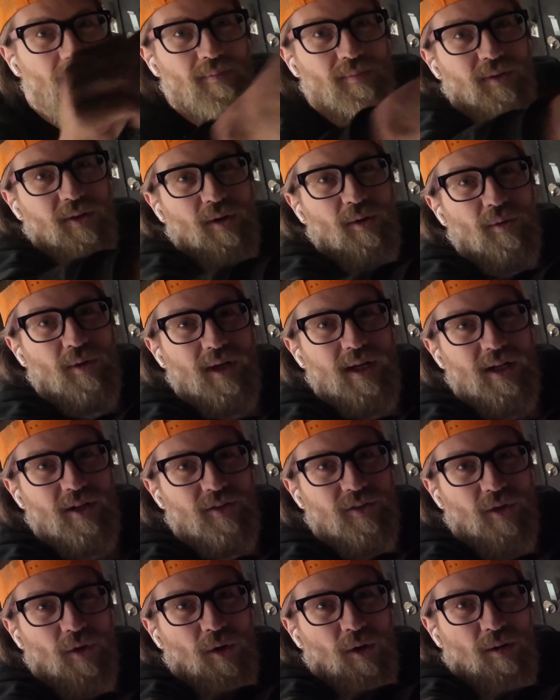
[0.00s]
So
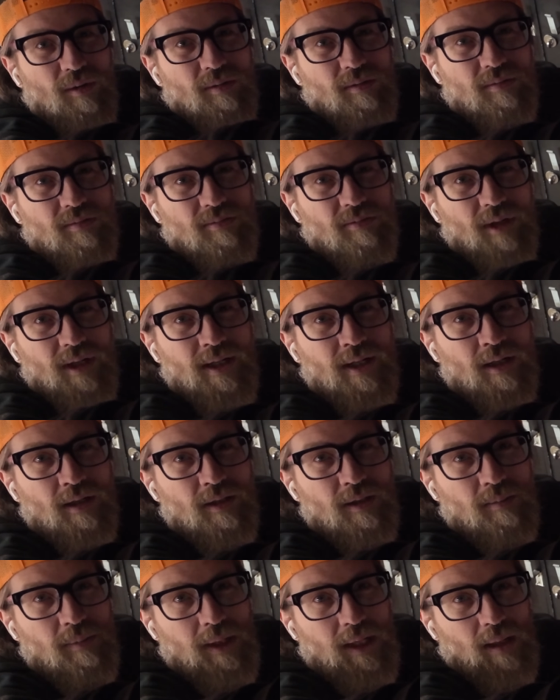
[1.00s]
here's the hole right here.
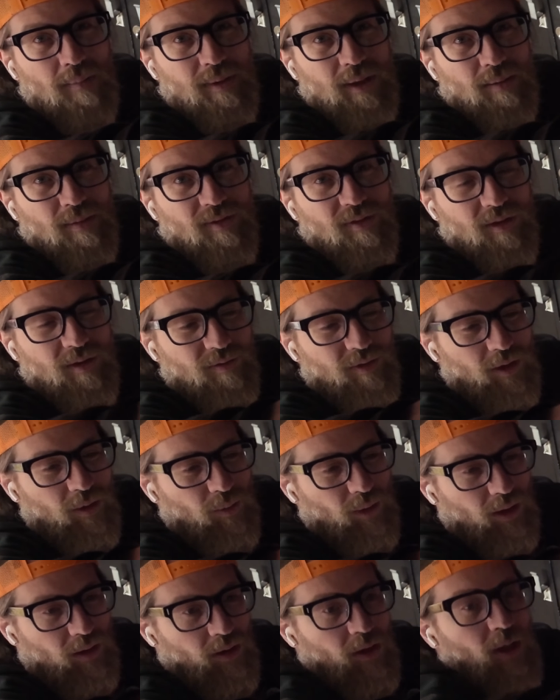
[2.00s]
You may not be able to see it very
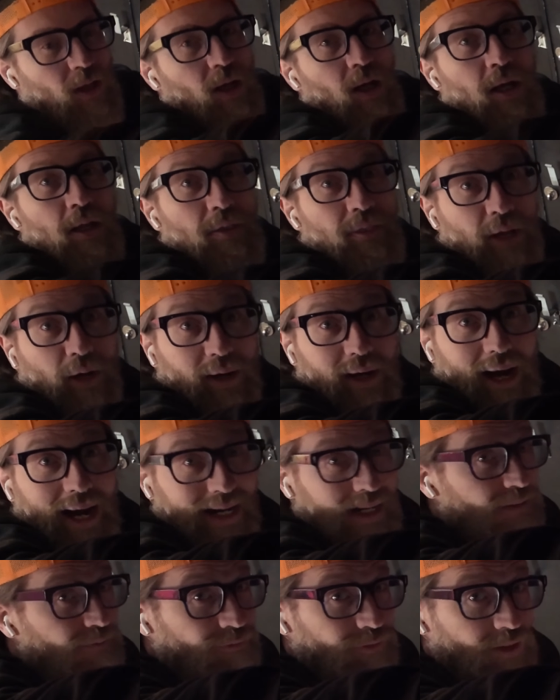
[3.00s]
well. There, I
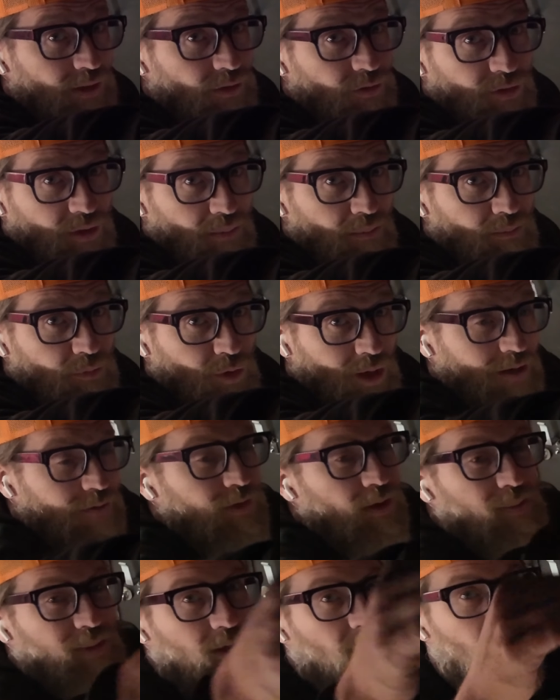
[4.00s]
can feel some draft
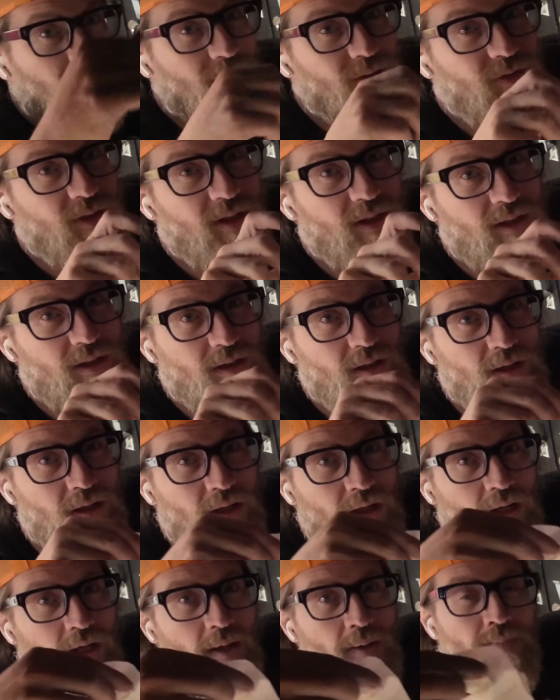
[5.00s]
coming across it.
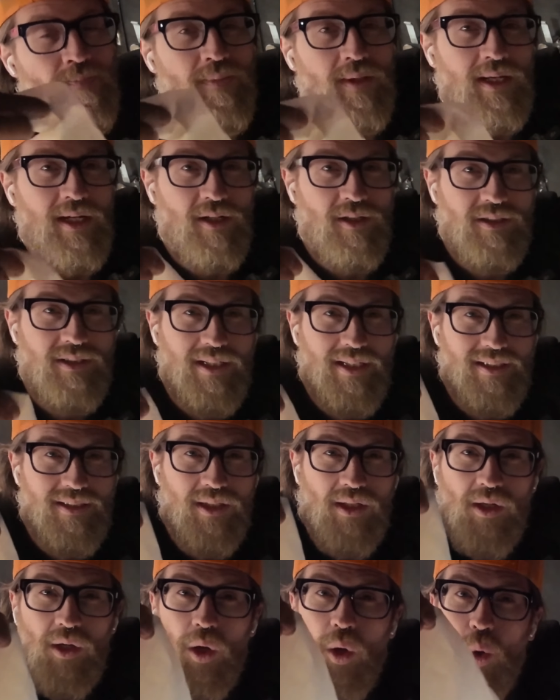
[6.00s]
Here's this.
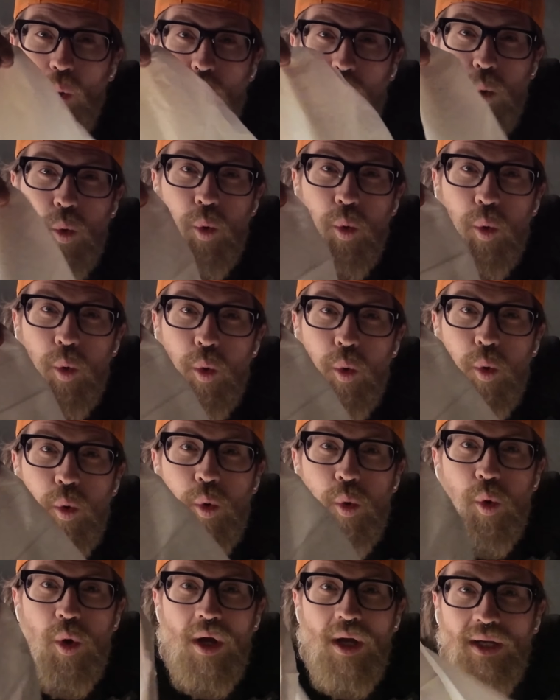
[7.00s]

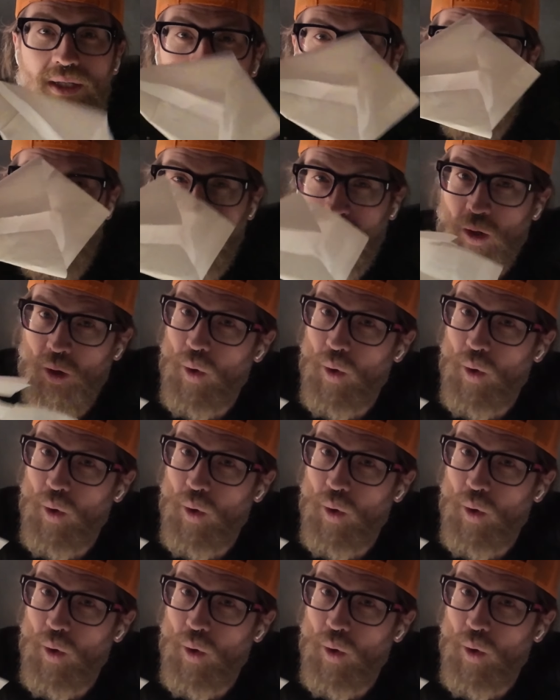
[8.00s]
See?